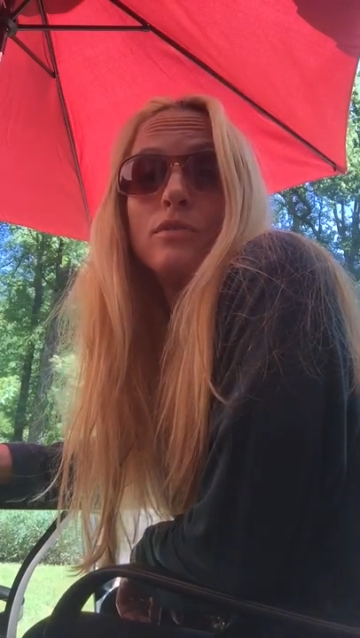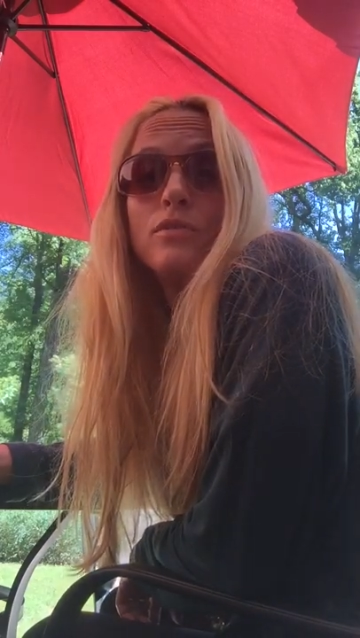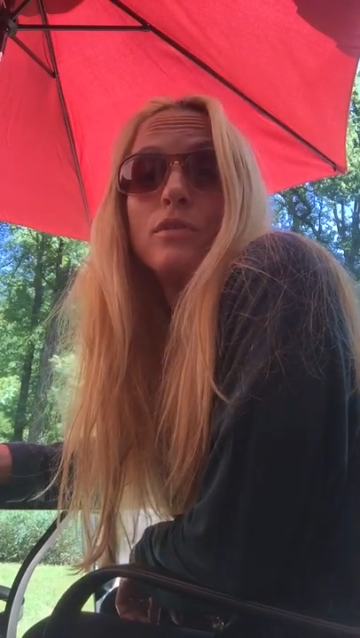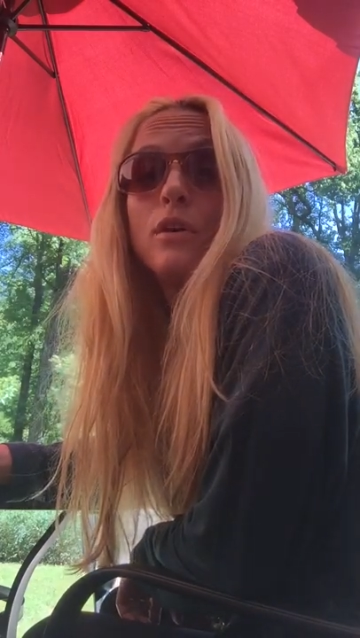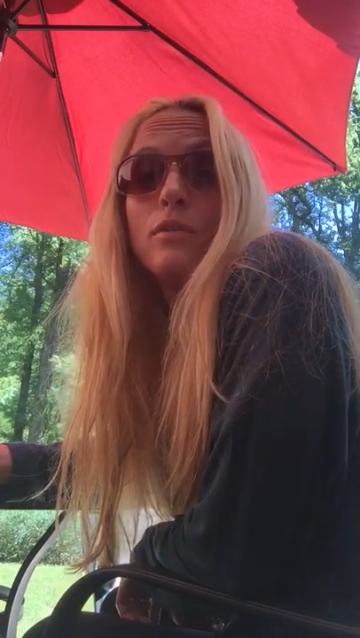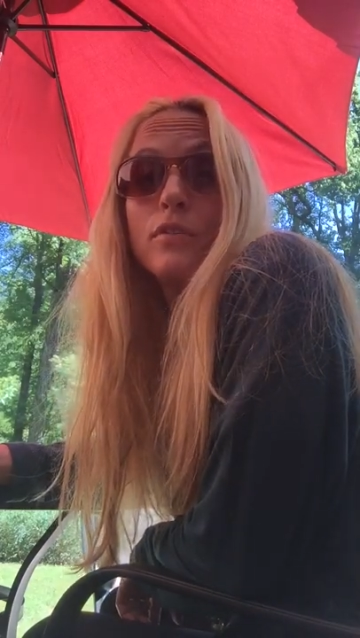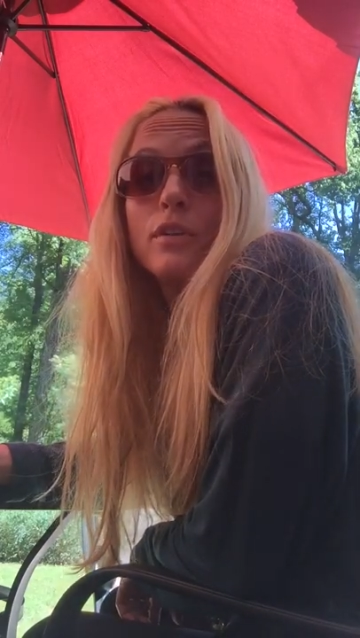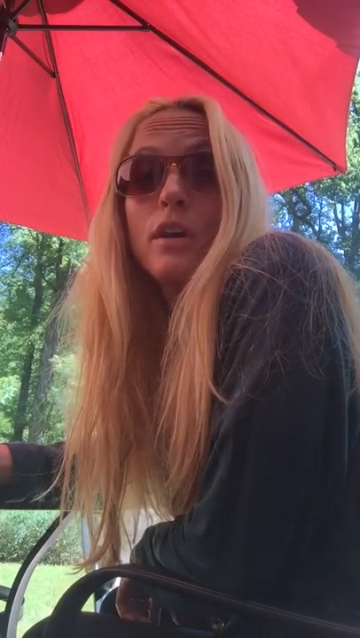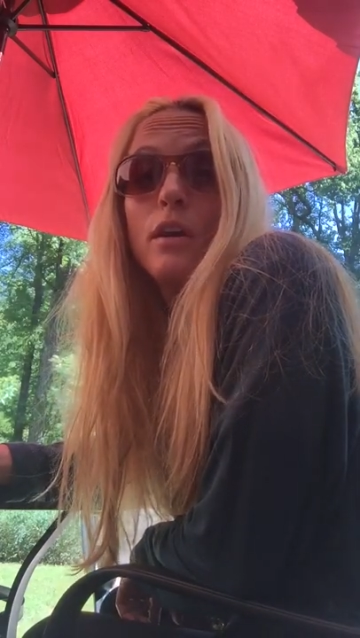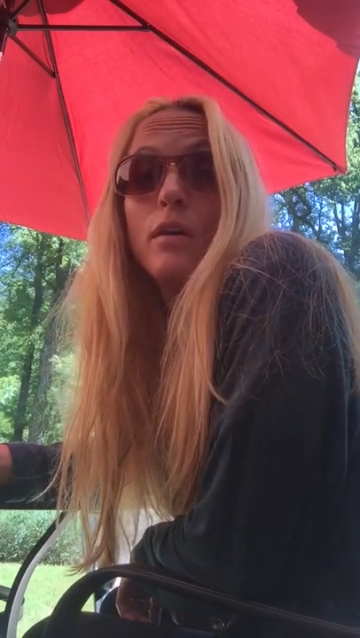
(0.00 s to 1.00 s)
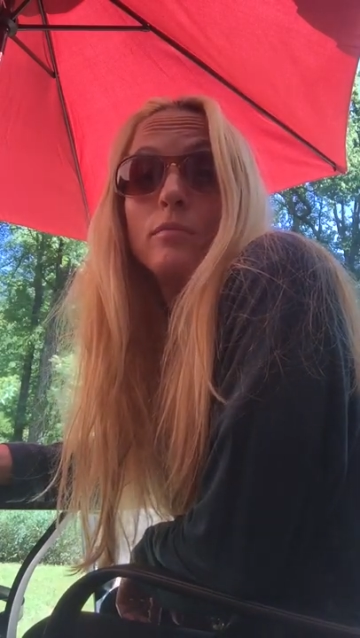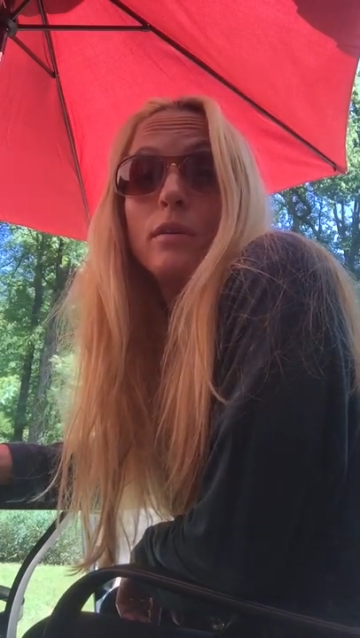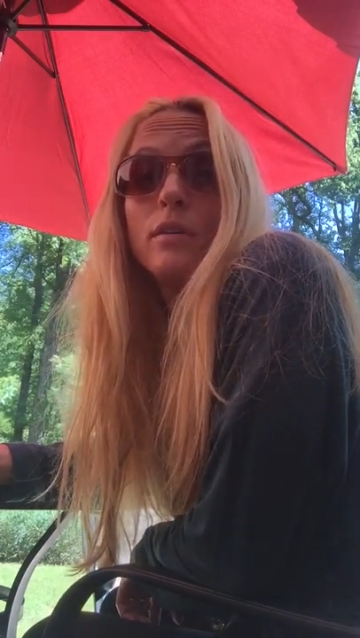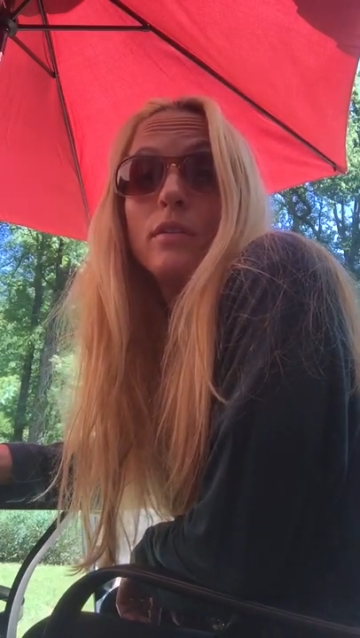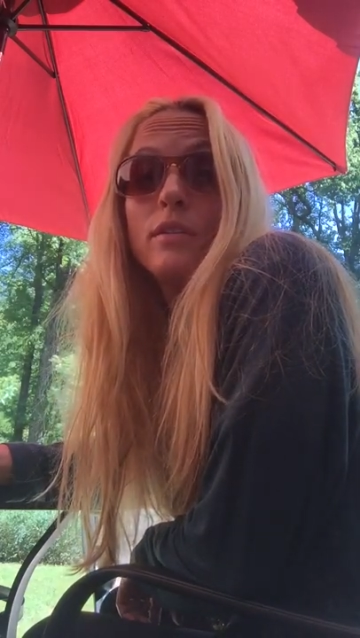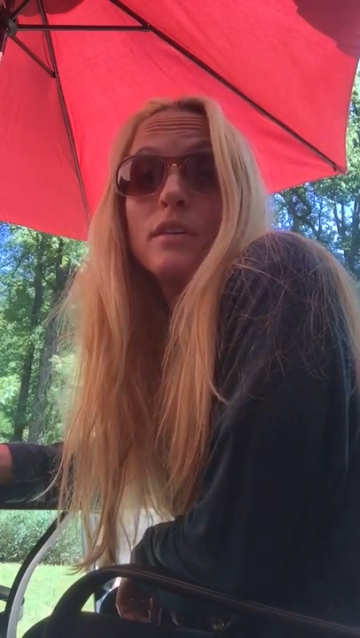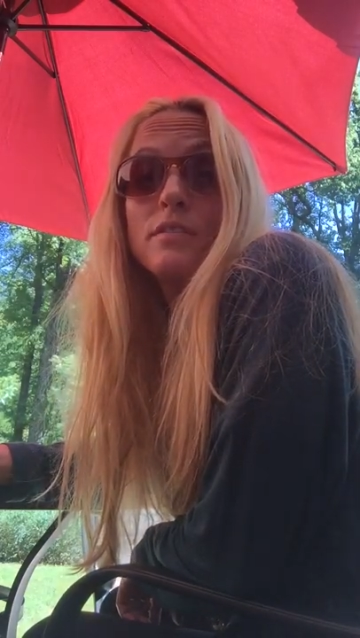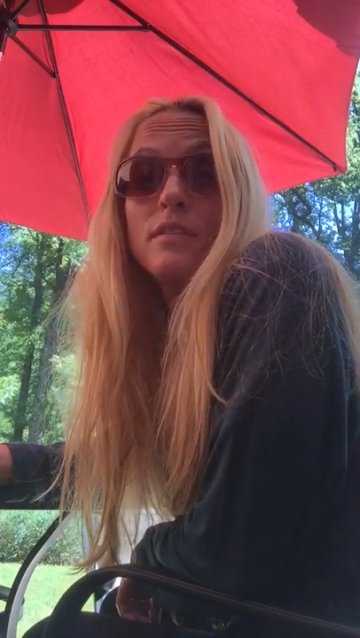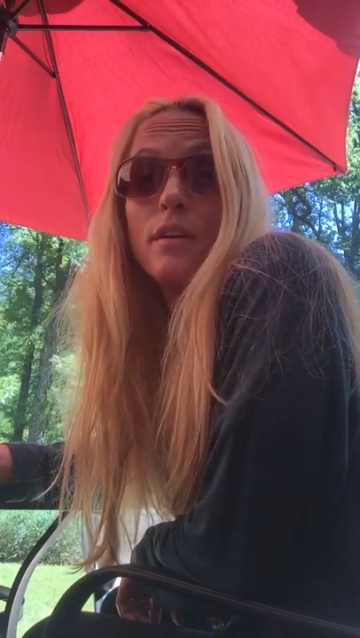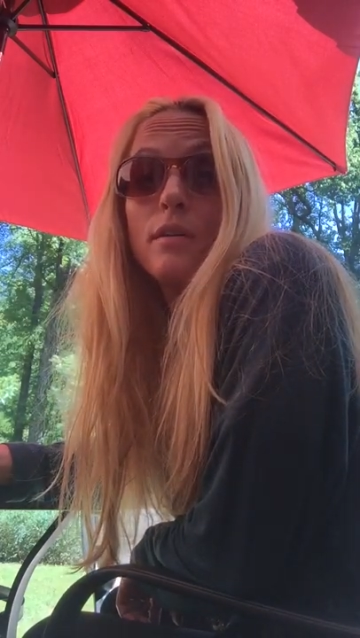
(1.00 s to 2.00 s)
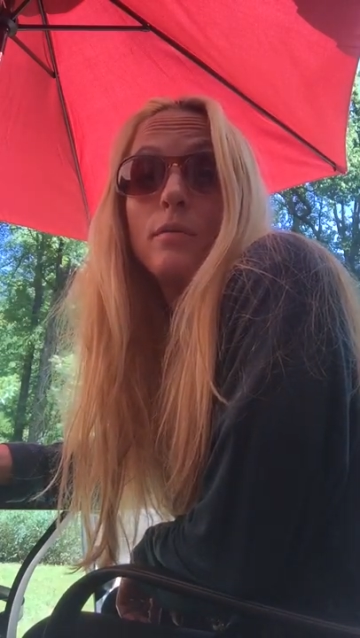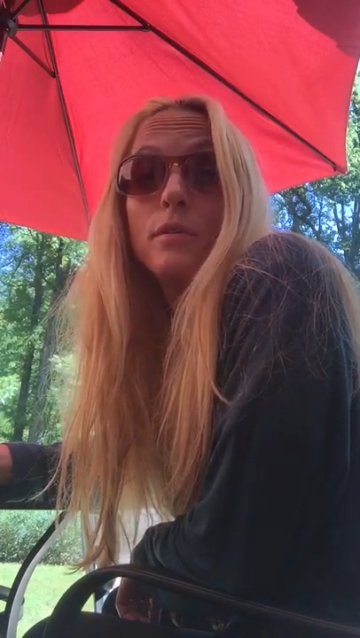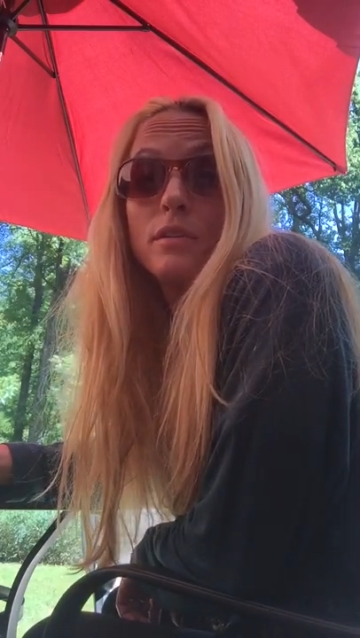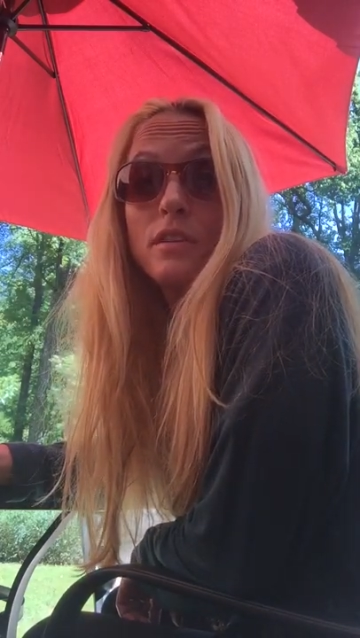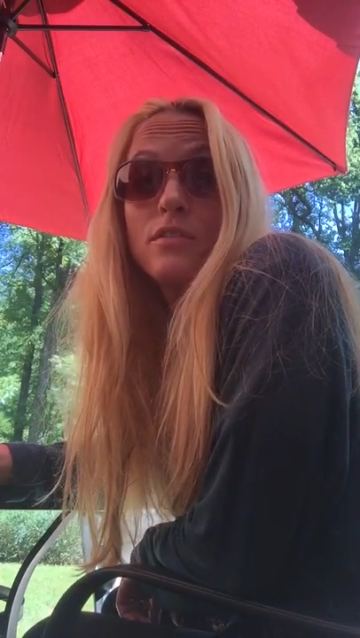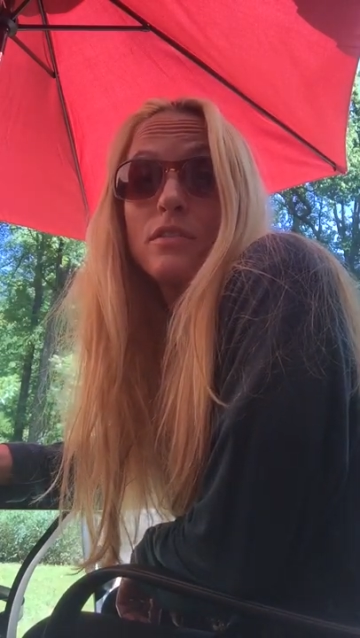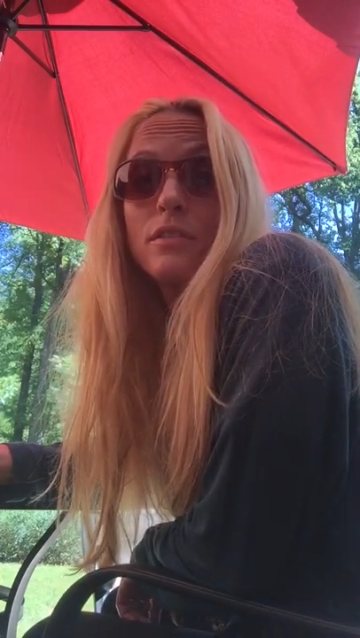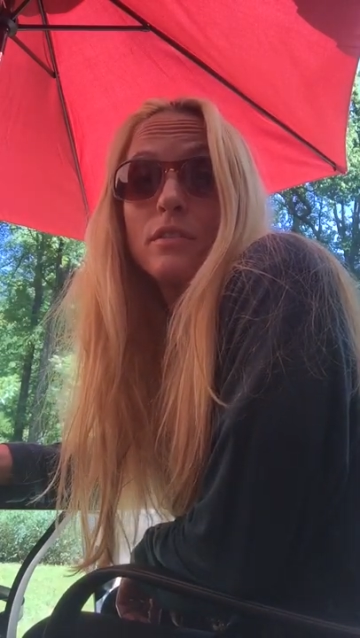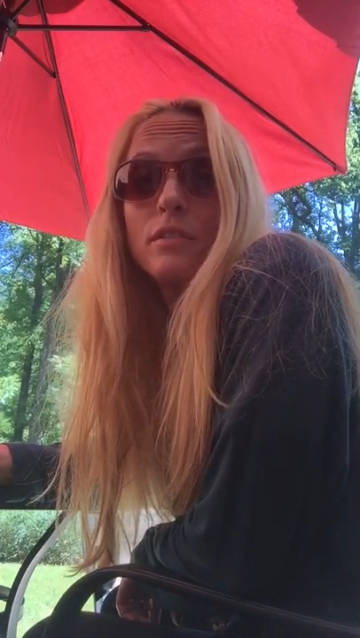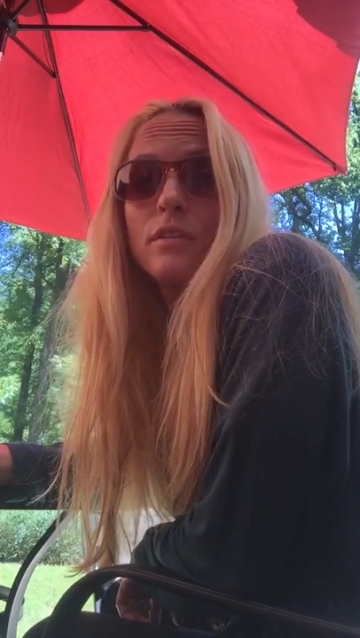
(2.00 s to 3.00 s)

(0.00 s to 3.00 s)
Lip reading: to overcome this terrible addiction.